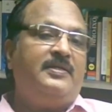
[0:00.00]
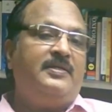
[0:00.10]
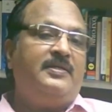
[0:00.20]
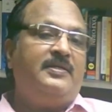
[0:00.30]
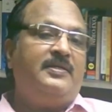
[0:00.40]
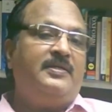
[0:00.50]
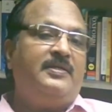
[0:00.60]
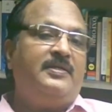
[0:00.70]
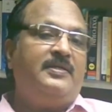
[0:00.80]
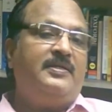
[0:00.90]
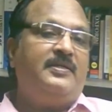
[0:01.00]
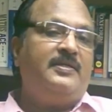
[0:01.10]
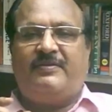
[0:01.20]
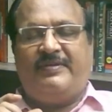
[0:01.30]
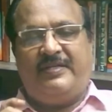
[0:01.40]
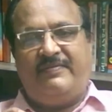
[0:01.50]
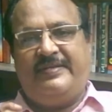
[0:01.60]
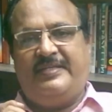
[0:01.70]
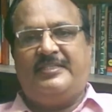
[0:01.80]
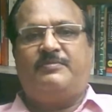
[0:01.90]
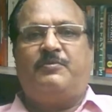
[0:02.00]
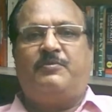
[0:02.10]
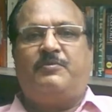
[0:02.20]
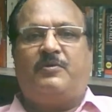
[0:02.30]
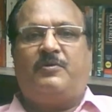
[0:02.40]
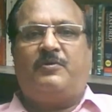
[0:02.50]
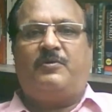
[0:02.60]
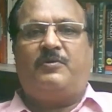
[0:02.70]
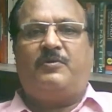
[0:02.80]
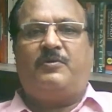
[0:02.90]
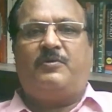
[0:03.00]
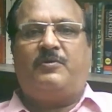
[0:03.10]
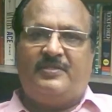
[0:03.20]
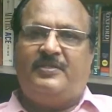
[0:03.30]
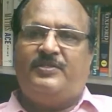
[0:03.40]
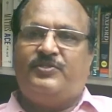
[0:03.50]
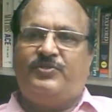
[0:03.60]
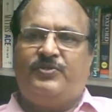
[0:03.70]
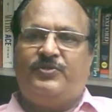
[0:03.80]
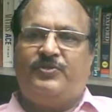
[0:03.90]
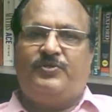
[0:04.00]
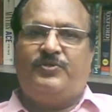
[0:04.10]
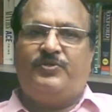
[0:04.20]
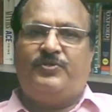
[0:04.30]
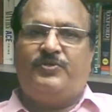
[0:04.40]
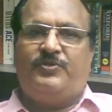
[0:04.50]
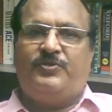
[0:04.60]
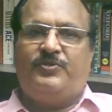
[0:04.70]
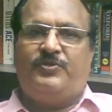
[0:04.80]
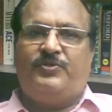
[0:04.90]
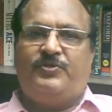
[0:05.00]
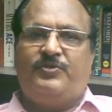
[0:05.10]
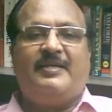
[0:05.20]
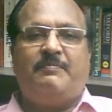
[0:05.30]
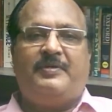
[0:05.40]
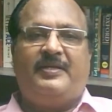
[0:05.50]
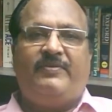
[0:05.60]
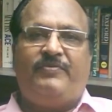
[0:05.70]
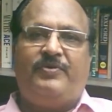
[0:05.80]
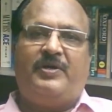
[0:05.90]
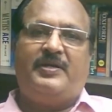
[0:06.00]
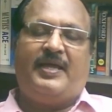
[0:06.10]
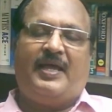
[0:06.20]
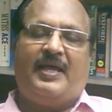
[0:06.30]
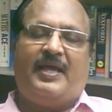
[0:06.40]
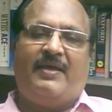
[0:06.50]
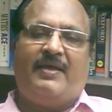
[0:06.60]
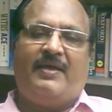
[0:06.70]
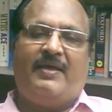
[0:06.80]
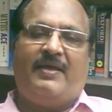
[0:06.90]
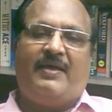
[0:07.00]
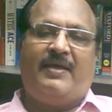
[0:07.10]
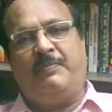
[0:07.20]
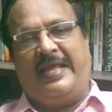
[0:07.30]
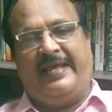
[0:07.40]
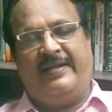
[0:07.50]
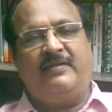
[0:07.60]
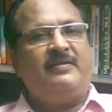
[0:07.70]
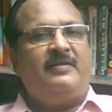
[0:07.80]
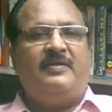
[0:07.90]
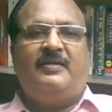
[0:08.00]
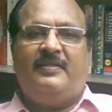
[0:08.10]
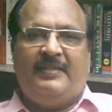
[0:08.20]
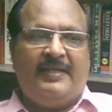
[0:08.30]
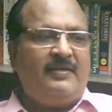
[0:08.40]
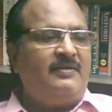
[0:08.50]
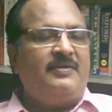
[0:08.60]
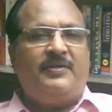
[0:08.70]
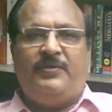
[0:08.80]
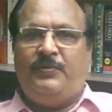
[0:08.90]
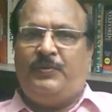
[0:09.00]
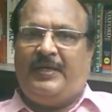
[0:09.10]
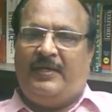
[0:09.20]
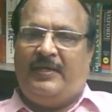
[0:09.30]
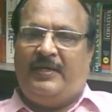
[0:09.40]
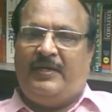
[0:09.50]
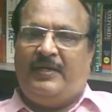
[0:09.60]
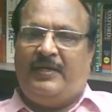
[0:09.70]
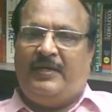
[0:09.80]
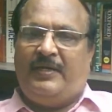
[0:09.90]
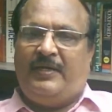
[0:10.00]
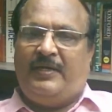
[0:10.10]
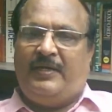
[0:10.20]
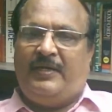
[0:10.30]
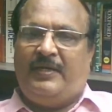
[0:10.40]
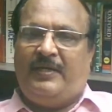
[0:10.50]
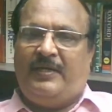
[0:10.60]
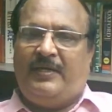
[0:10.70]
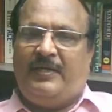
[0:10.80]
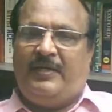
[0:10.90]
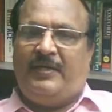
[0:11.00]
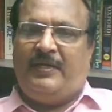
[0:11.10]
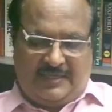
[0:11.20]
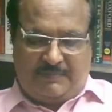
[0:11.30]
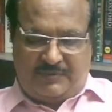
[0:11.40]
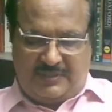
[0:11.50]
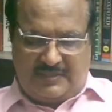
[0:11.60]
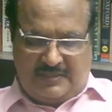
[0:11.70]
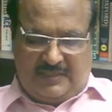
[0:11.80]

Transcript: All chapters are very small chapters, so no need to leave any chapter. If you are having a proper plan, then you can go through all the chapters,